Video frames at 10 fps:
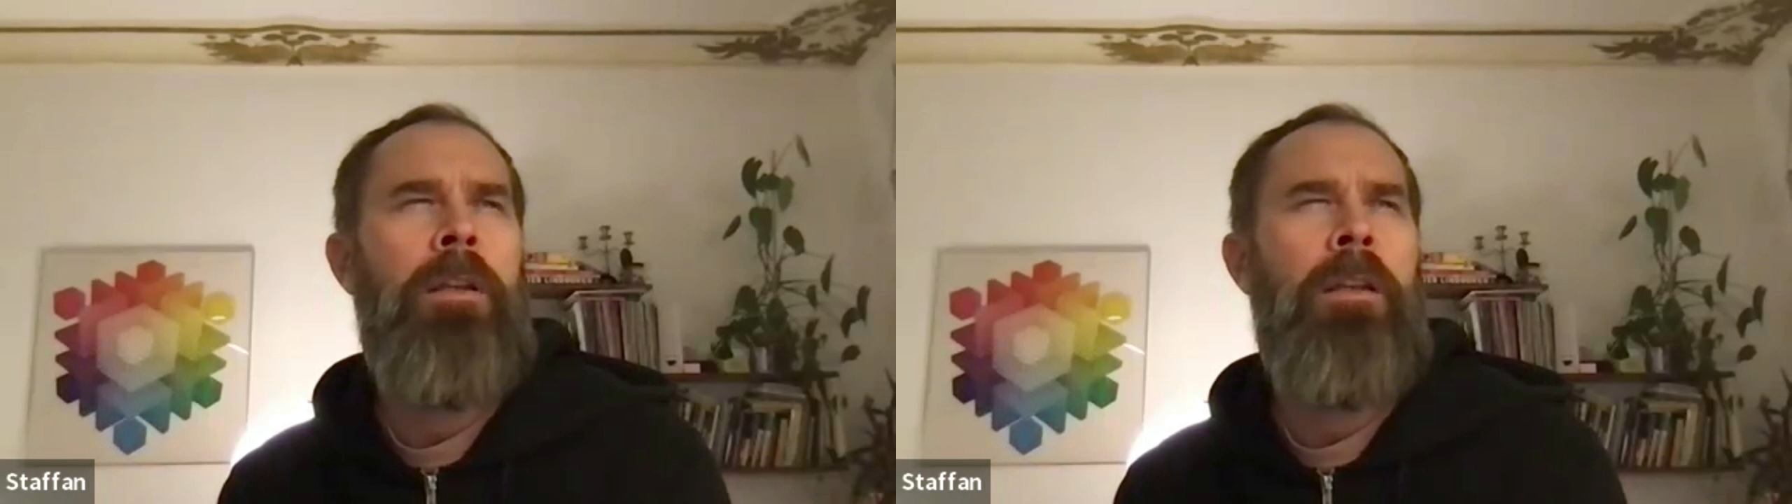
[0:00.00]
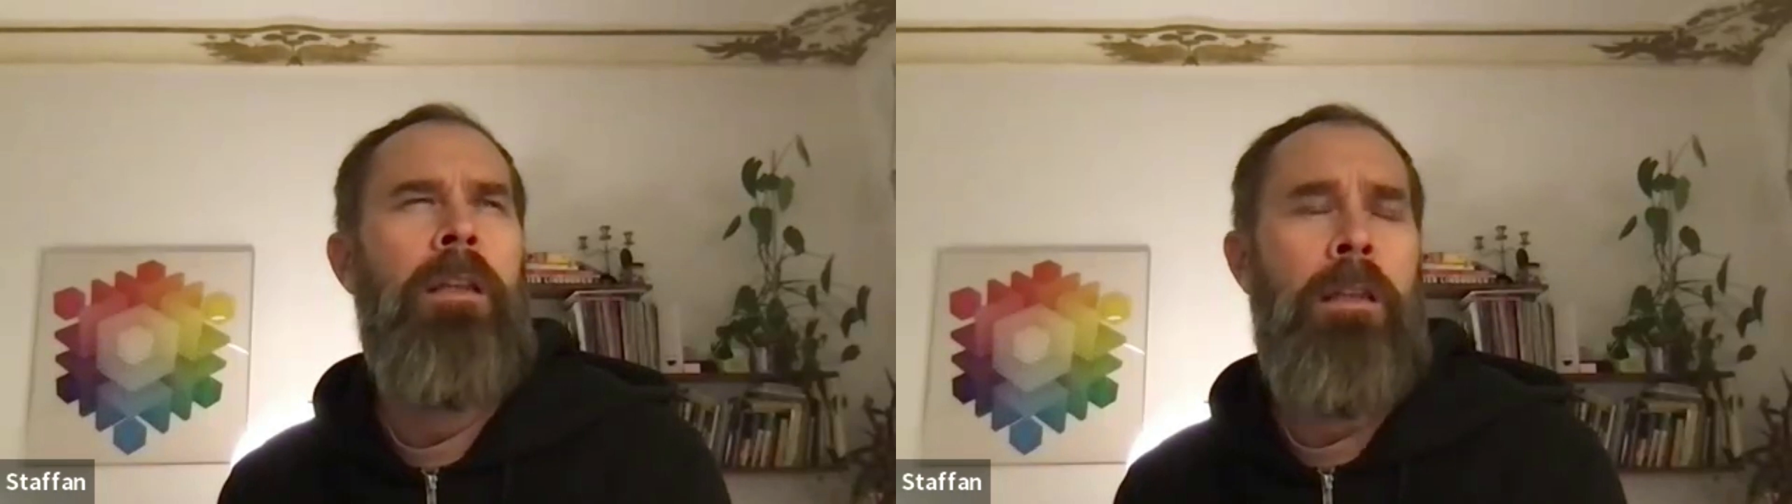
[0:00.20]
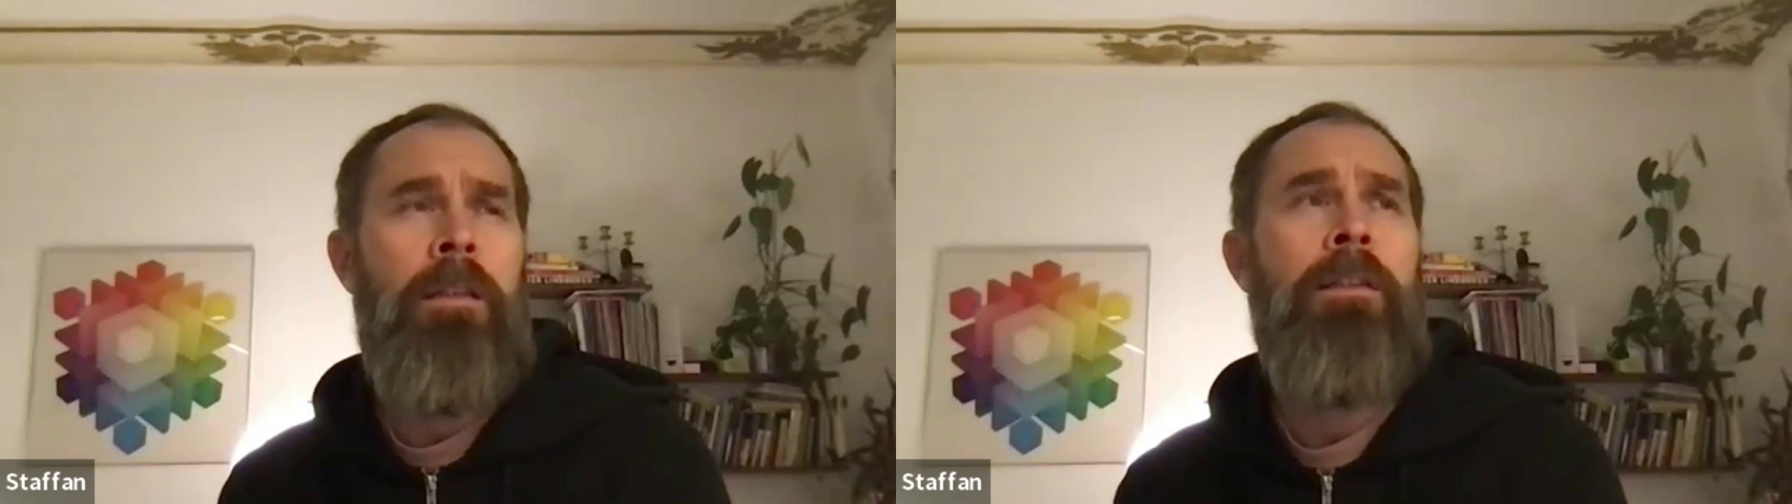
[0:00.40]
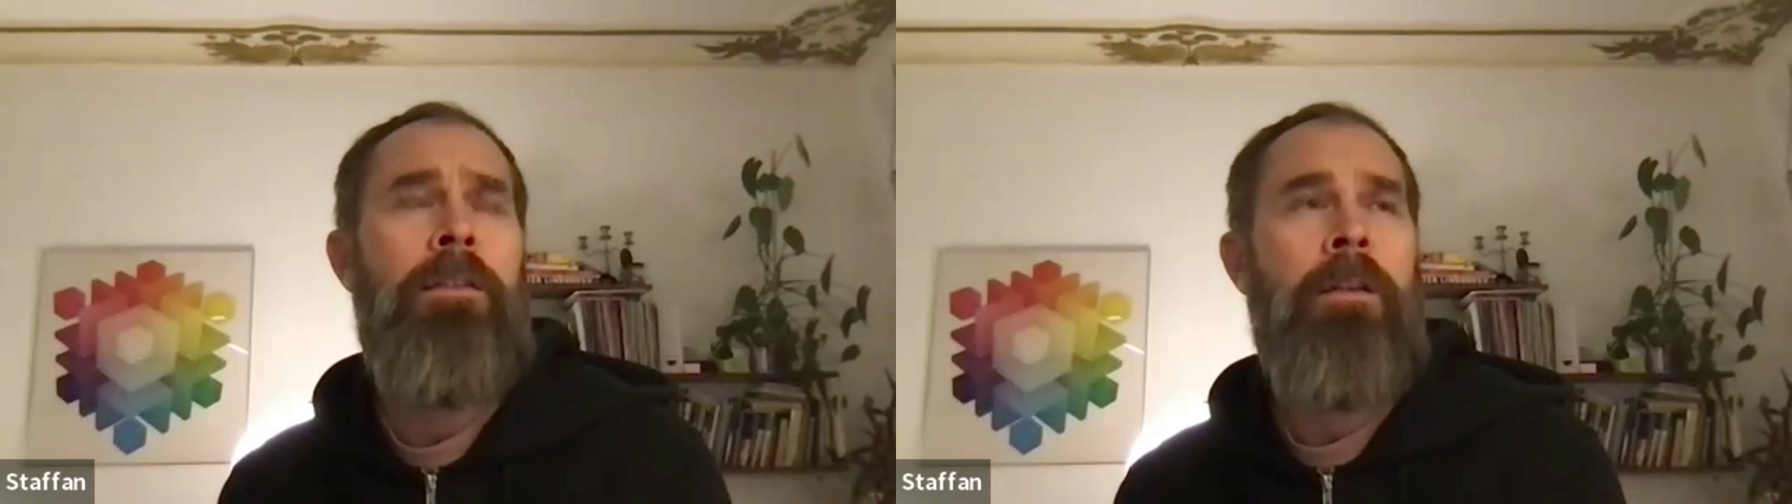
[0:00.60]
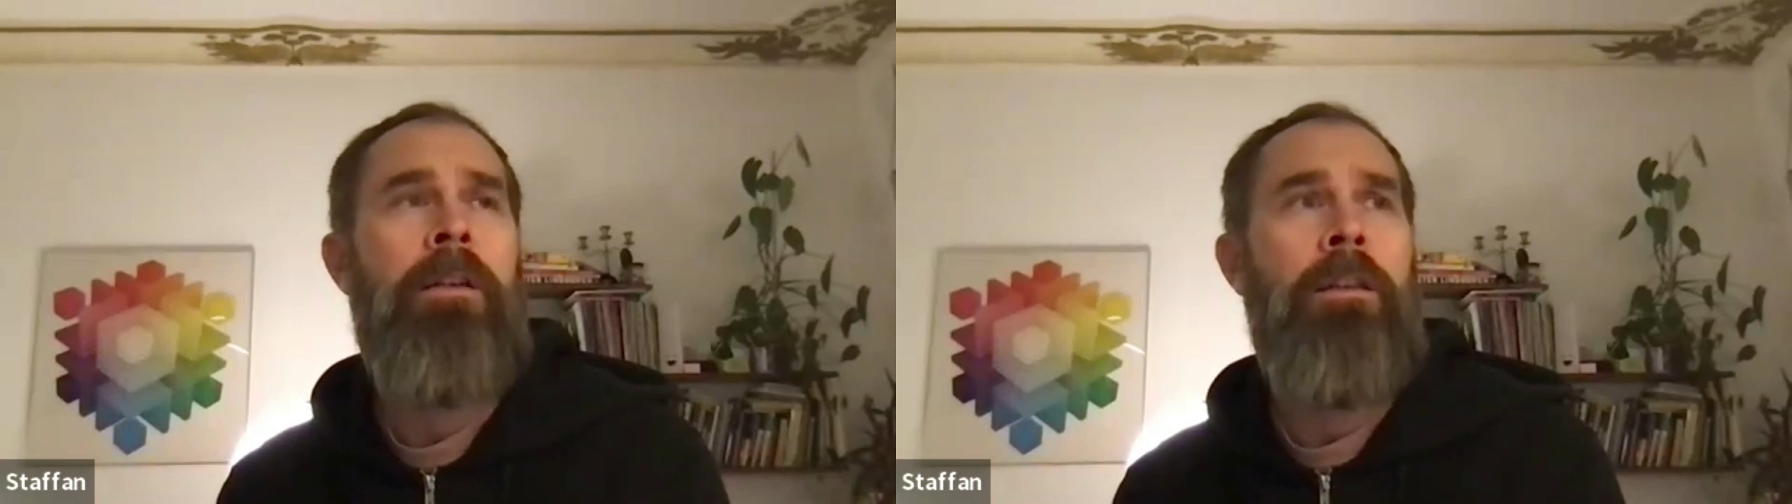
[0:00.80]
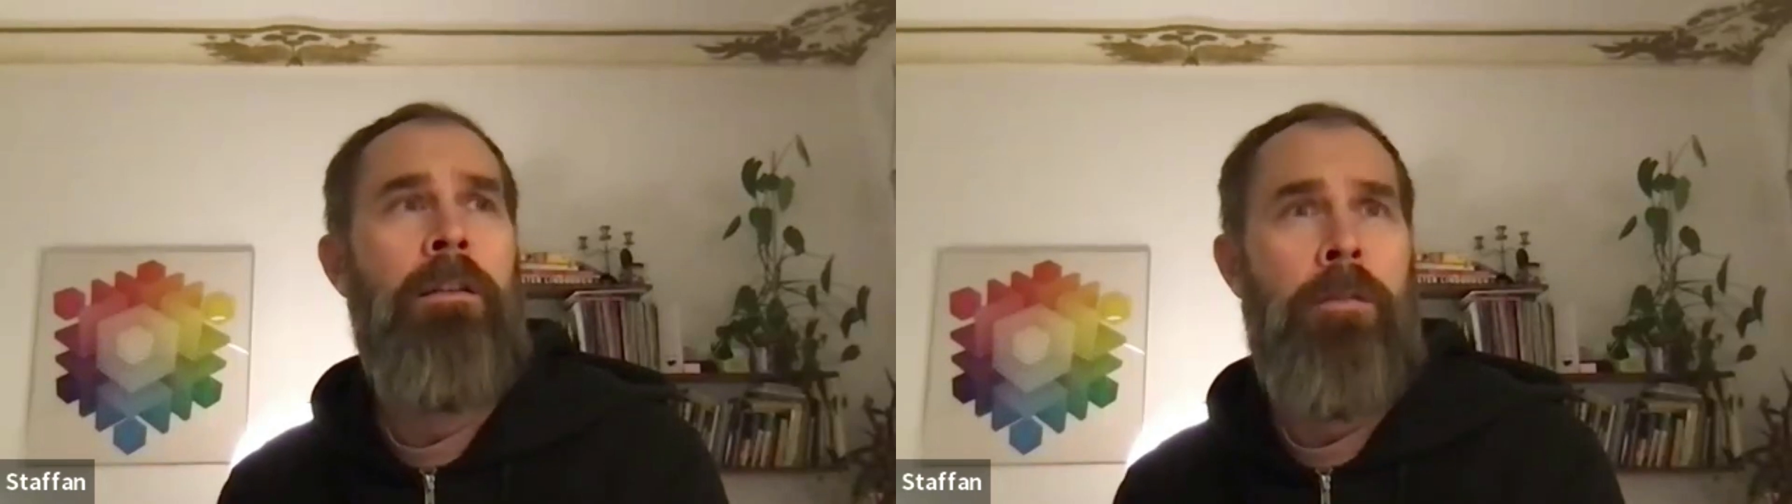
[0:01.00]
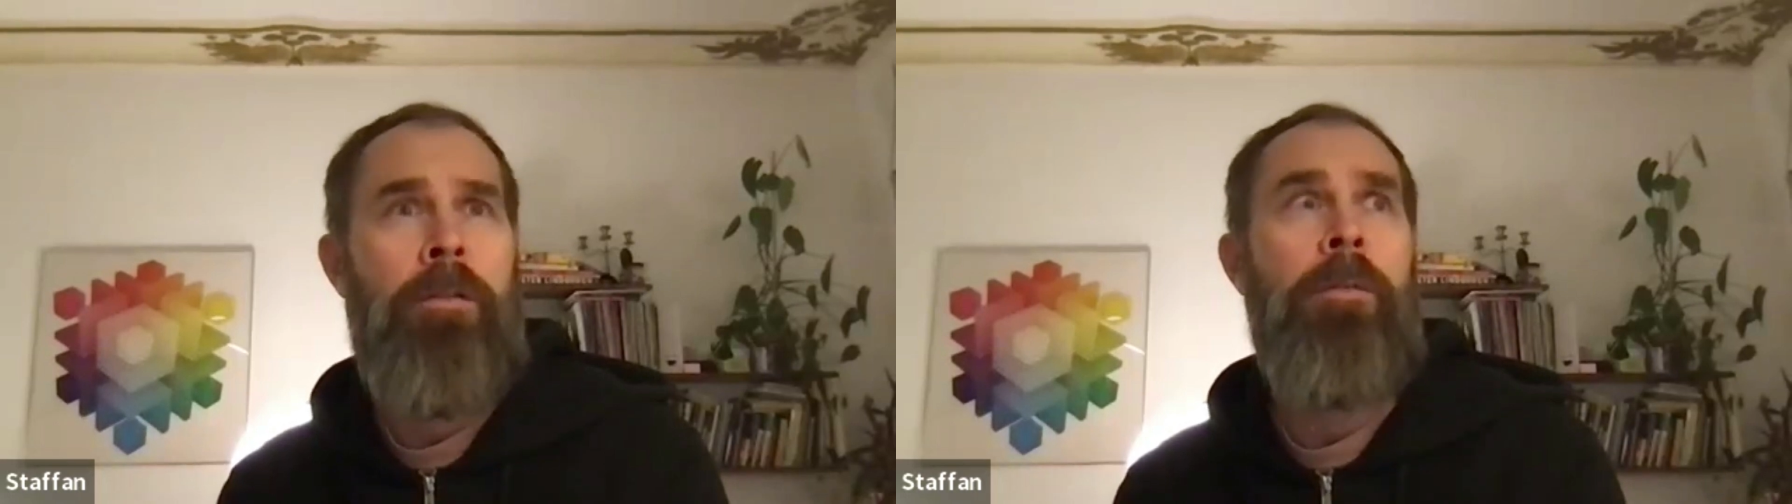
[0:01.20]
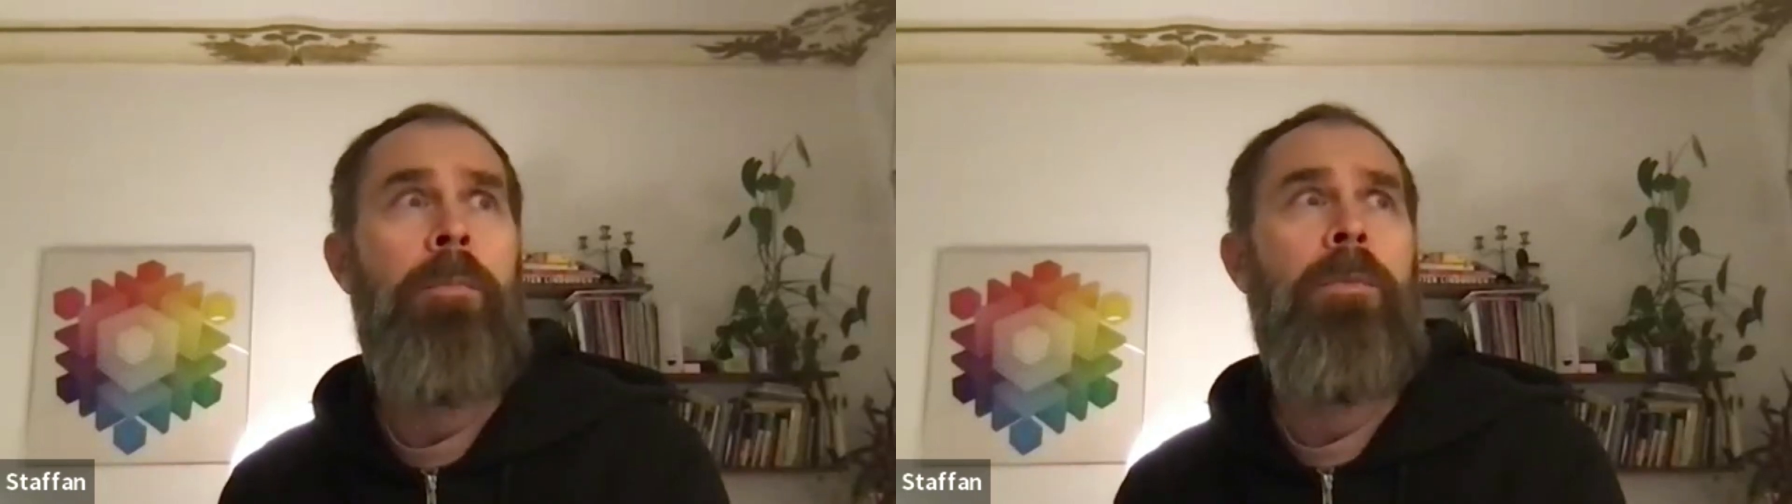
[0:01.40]
But at least here in
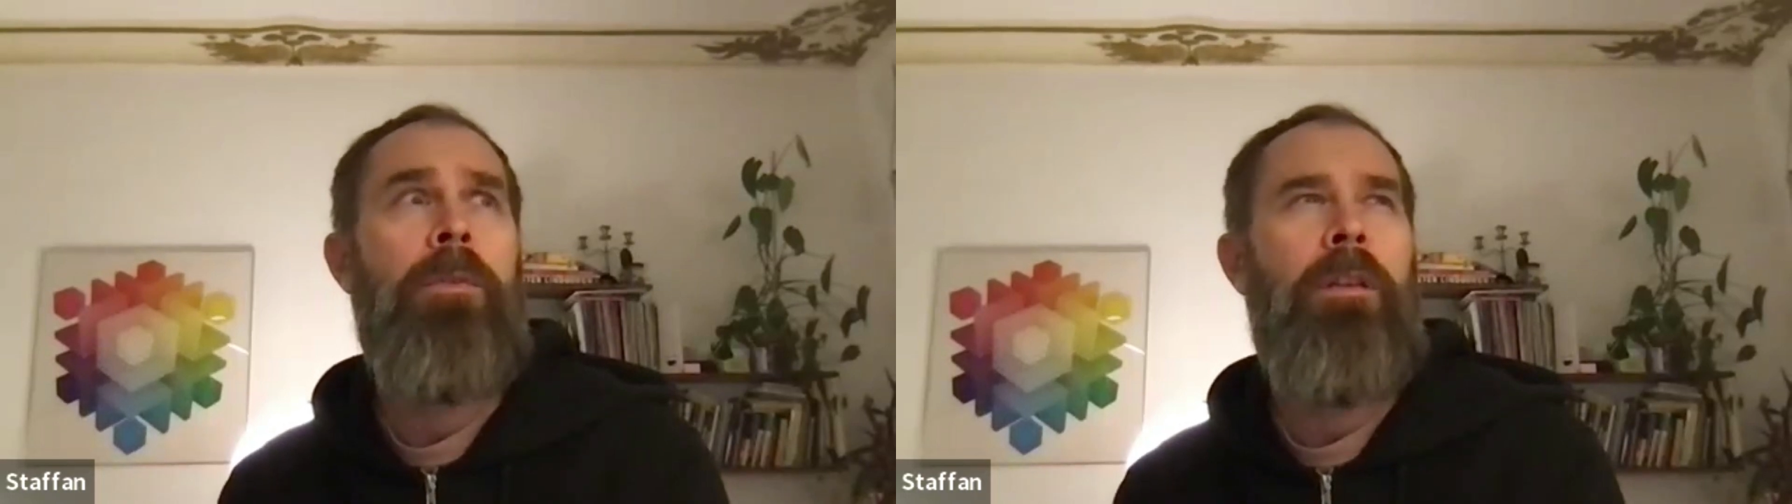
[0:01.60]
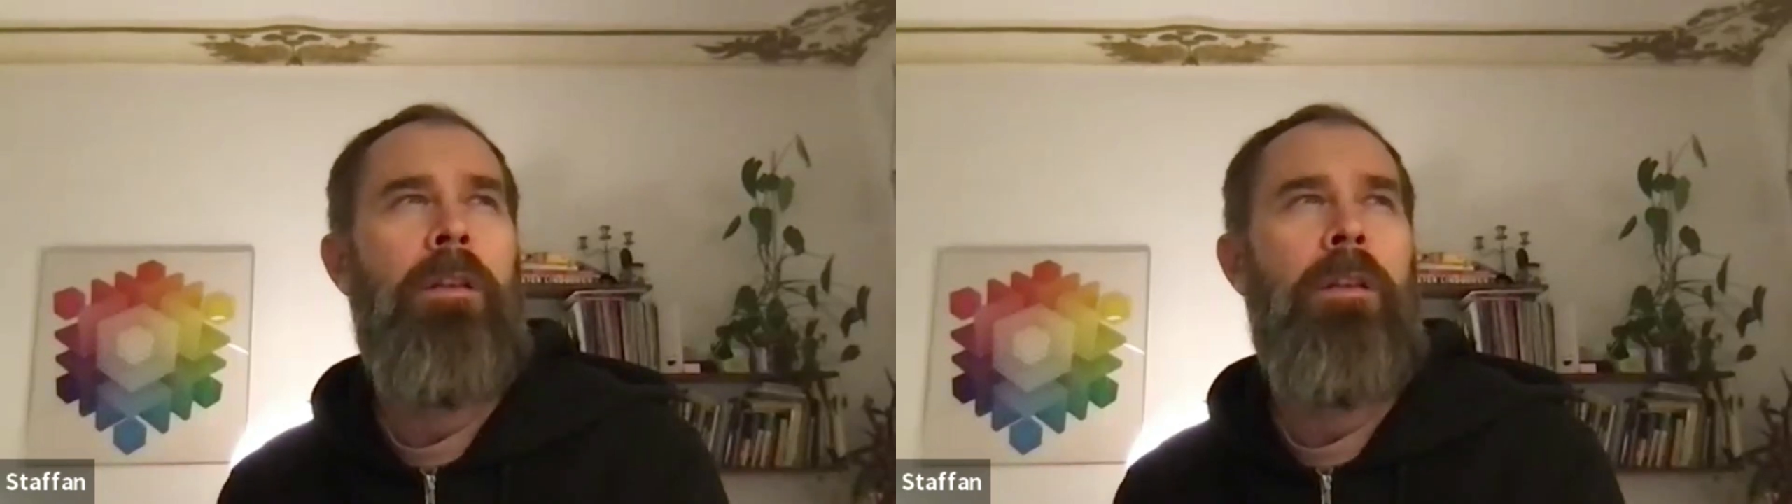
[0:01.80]
Europe,